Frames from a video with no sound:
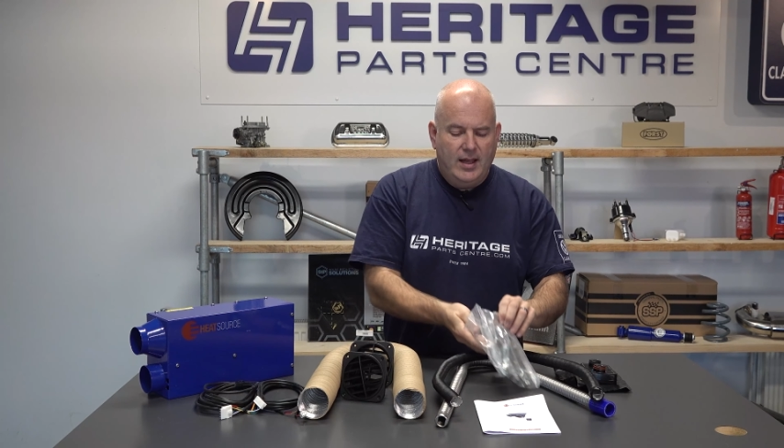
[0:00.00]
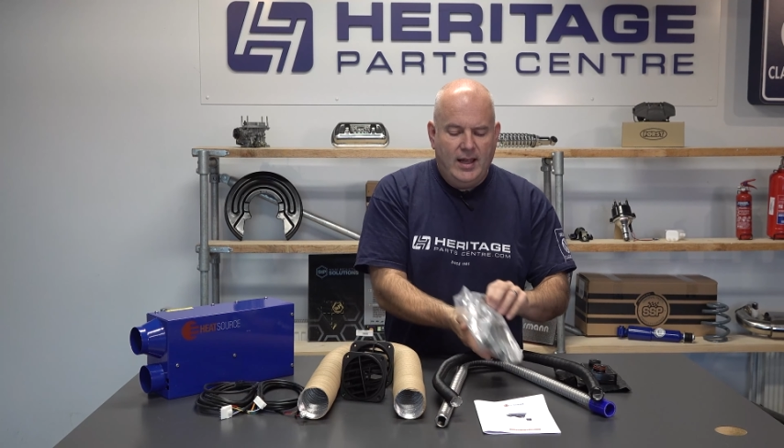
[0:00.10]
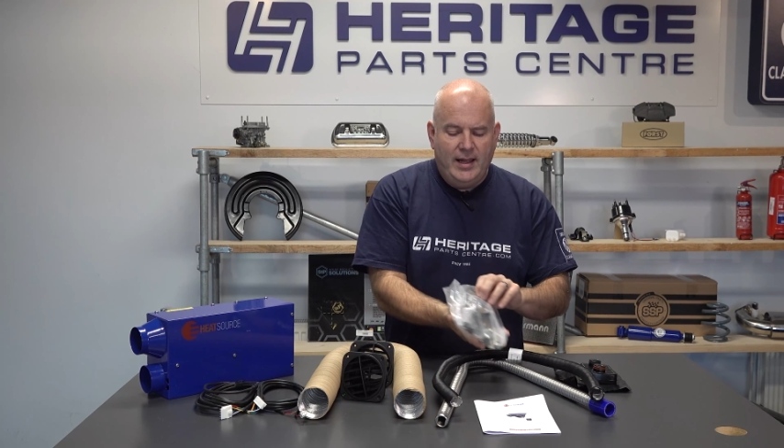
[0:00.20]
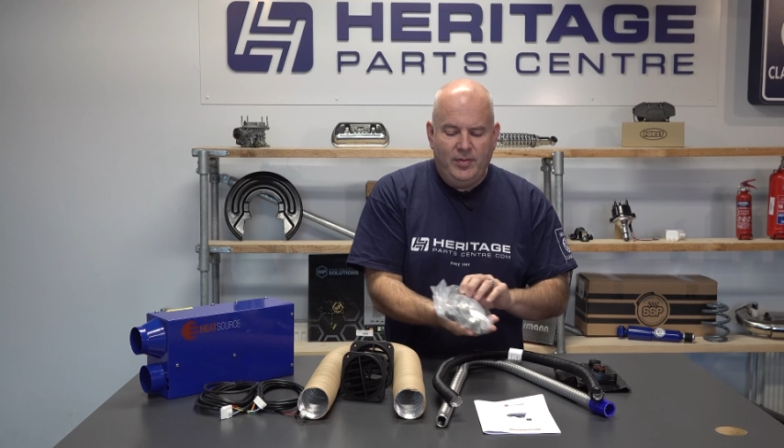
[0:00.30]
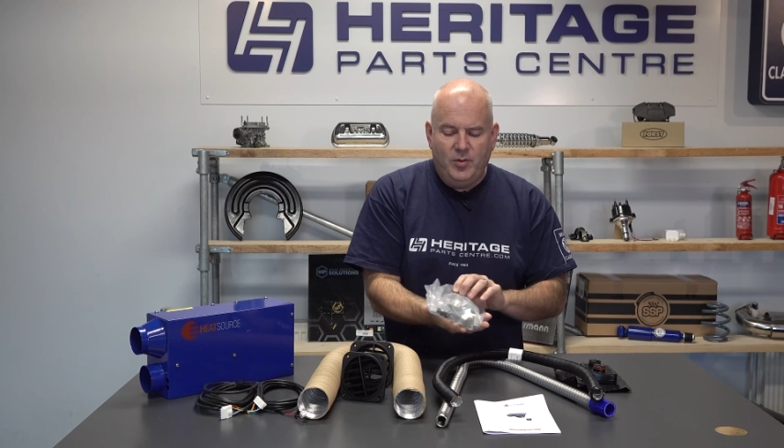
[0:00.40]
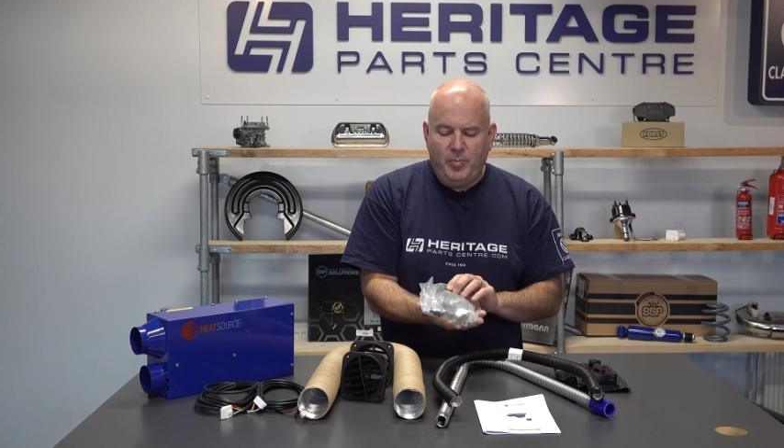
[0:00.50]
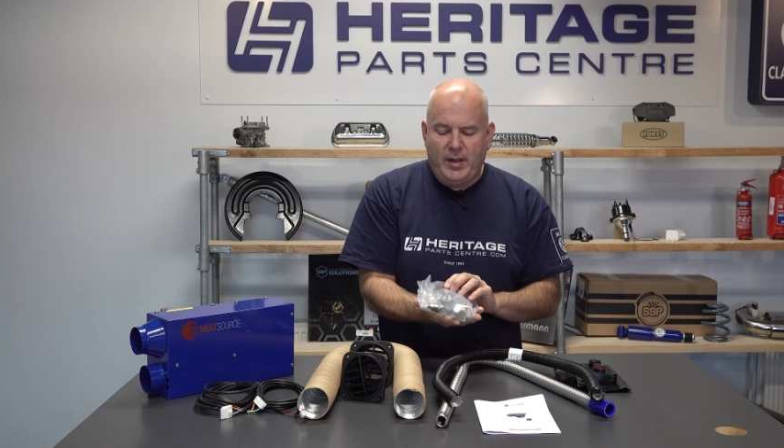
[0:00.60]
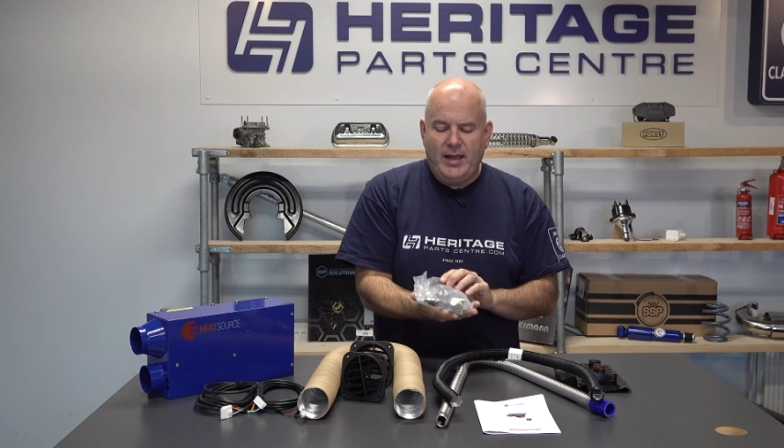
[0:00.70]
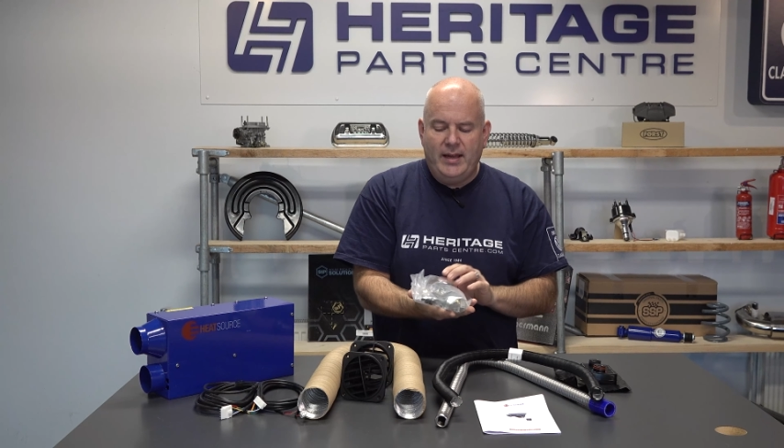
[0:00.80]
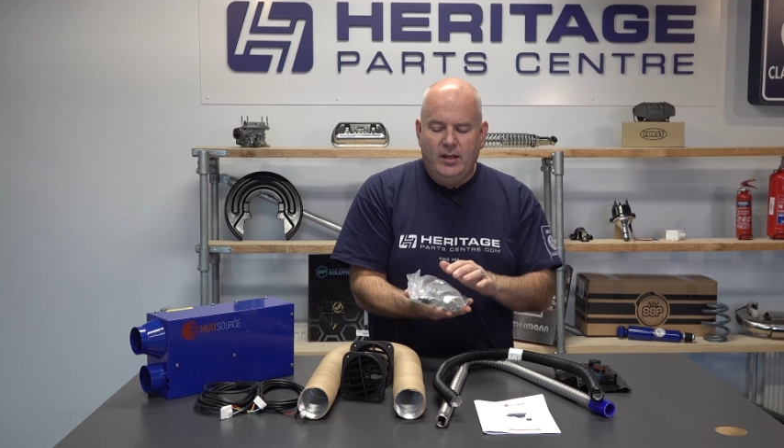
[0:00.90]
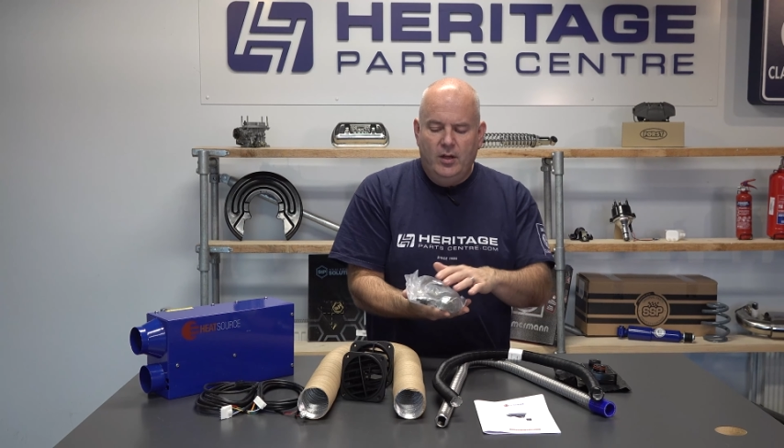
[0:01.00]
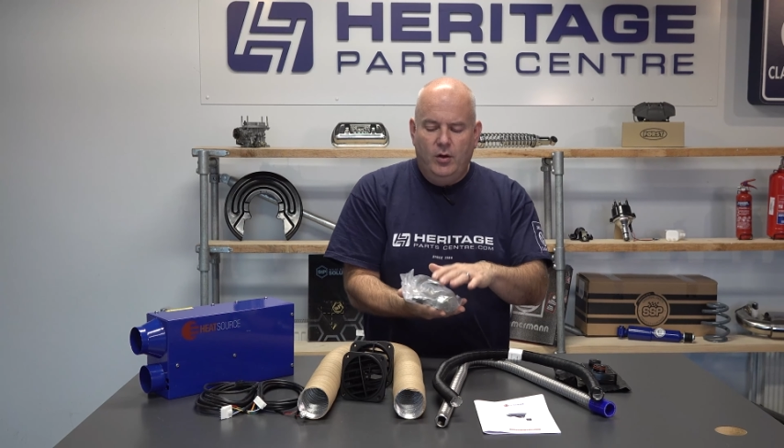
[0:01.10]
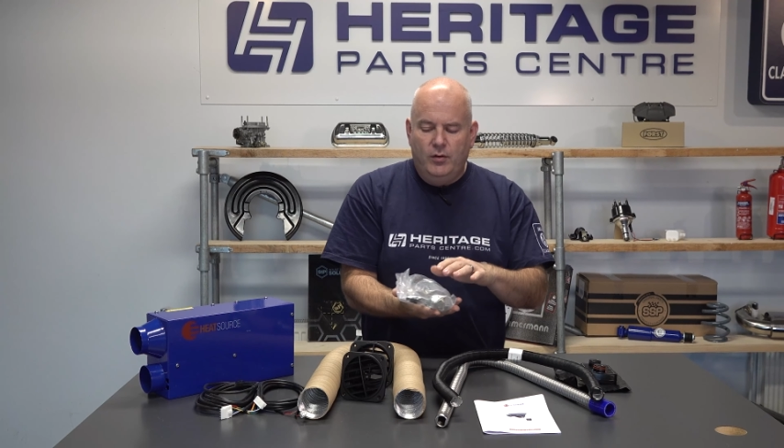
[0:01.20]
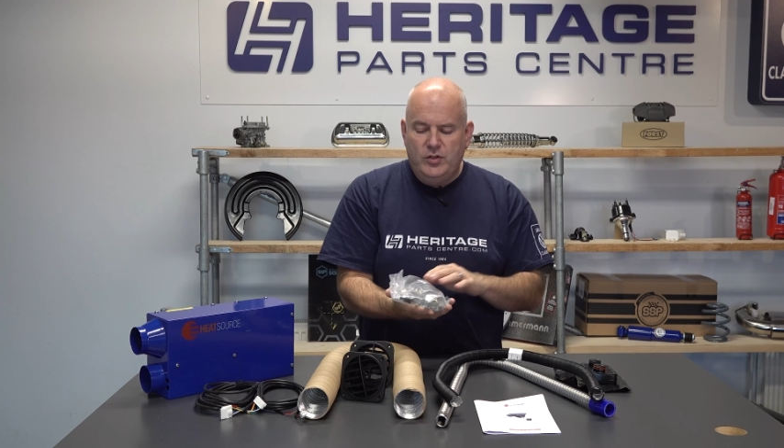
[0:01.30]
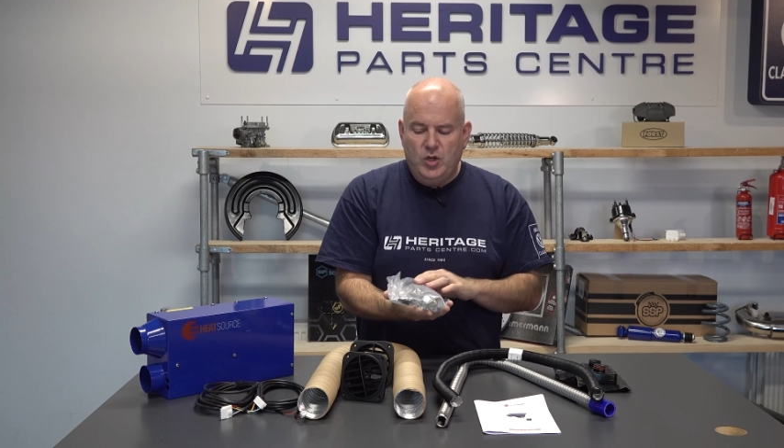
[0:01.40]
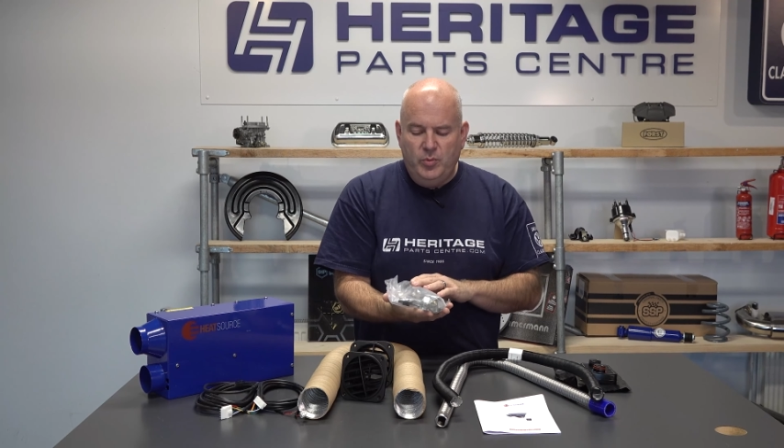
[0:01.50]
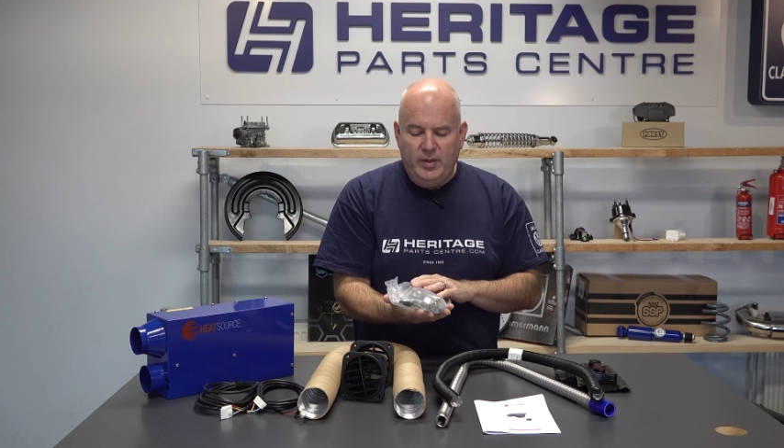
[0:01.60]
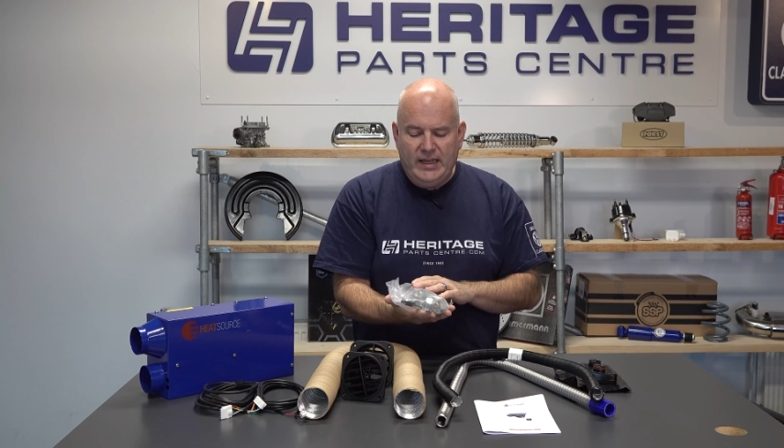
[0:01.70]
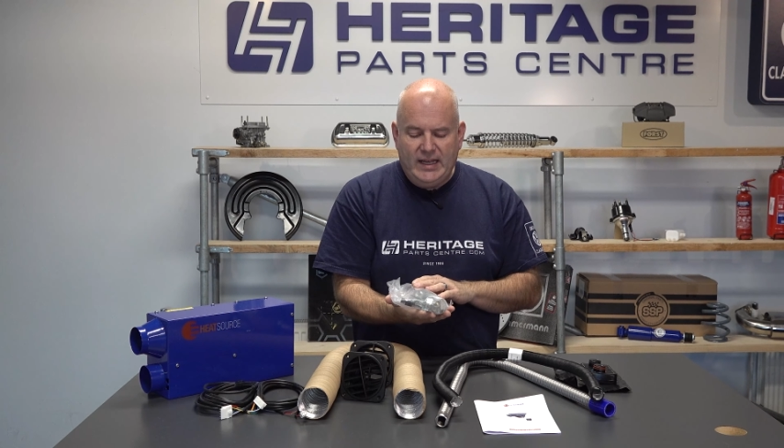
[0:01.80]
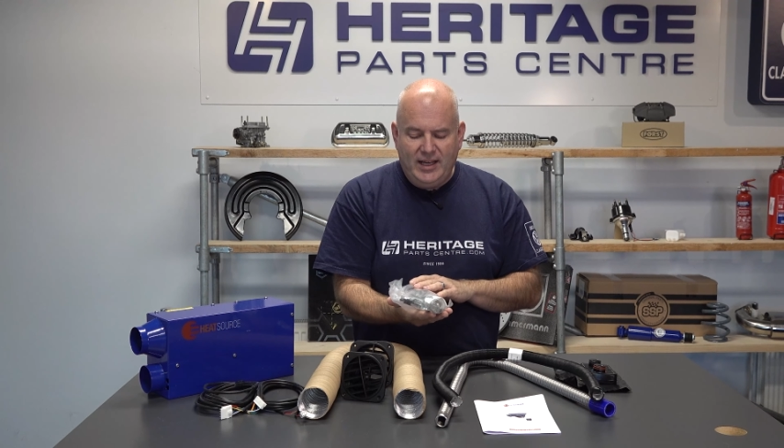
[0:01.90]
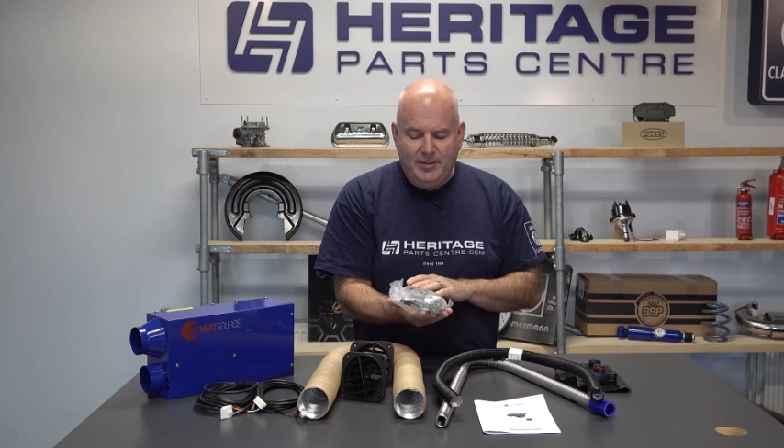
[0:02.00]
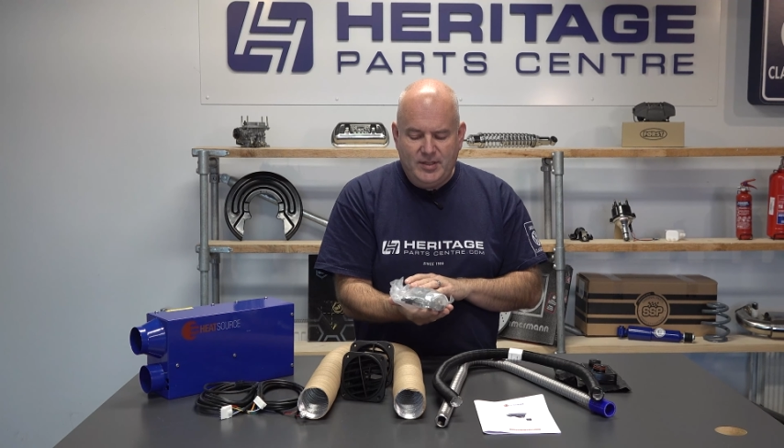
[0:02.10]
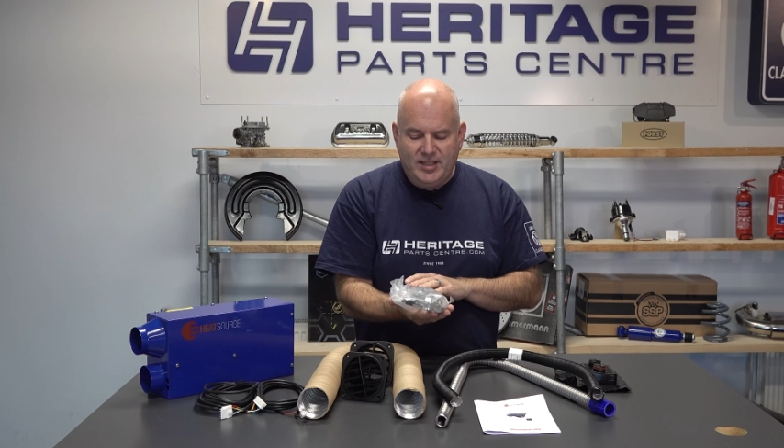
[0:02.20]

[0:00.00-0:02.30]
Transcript: and the bag of Jubilee clips,